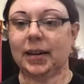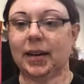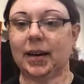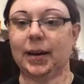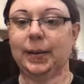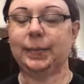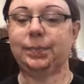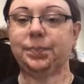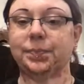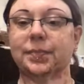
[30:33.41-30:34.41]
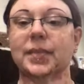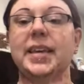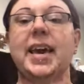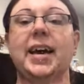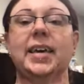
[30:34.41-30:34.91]

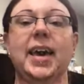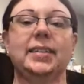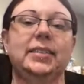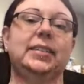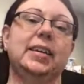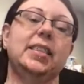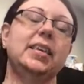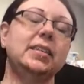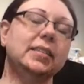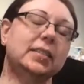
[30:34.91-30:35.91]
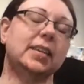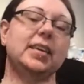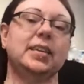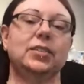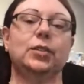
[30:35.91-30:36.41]
Yeah, Cat Sit, he
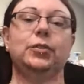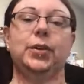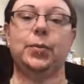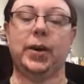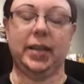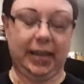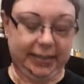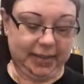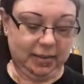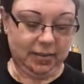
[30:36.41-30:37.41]
is losing weight, Lisa.